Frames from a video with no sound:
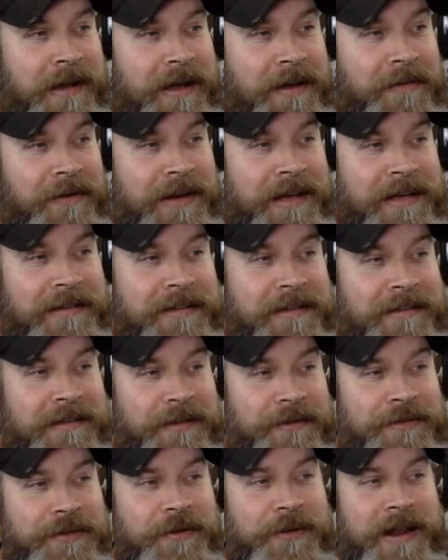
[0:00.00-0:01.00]
Enrique says
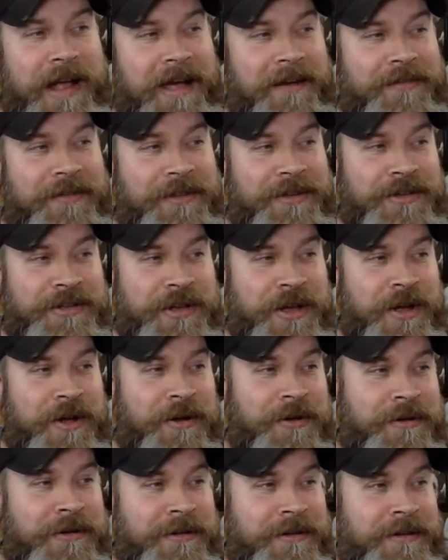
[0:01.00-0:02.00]
he'll do it after the
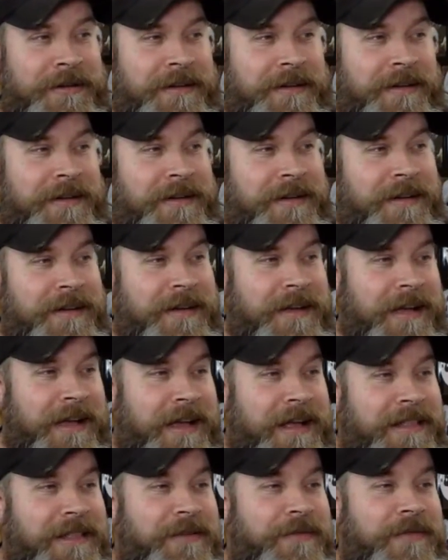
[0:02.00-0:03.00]
show.
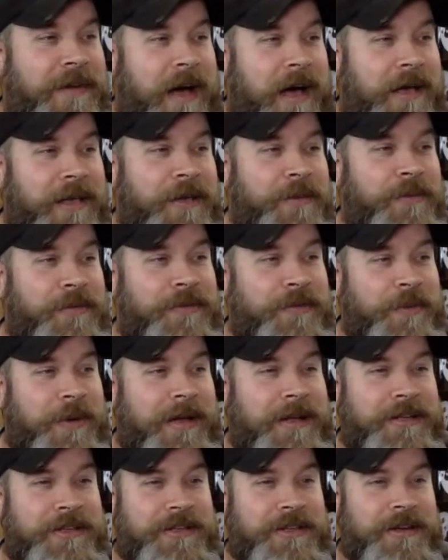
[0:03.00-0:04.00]
Hit the volume
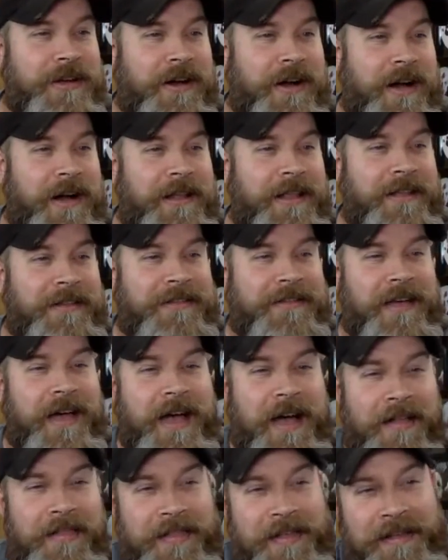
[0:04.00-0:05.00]
switch on
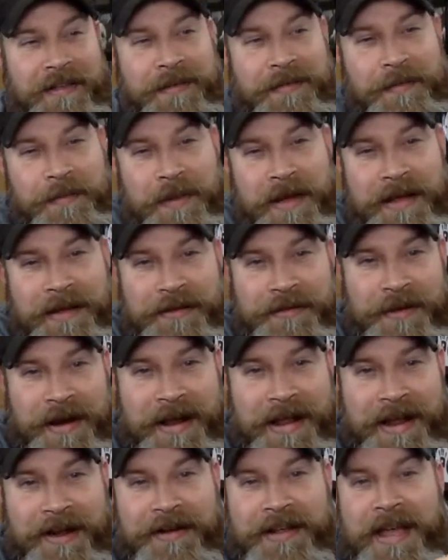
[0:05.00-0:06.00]
this button
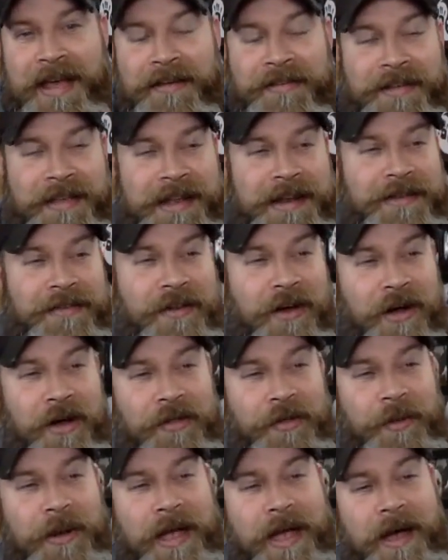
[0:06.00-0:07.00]
right here. Yes, it is all
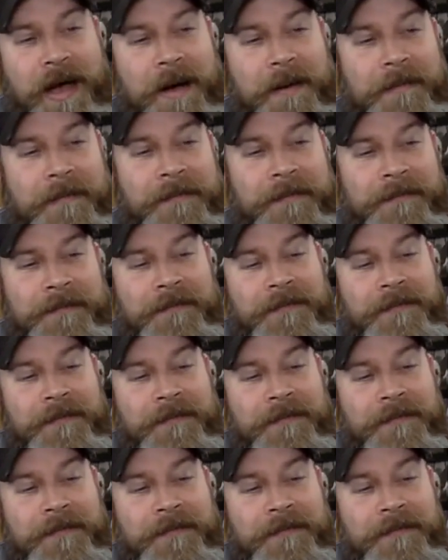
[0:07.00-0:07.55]
the way up.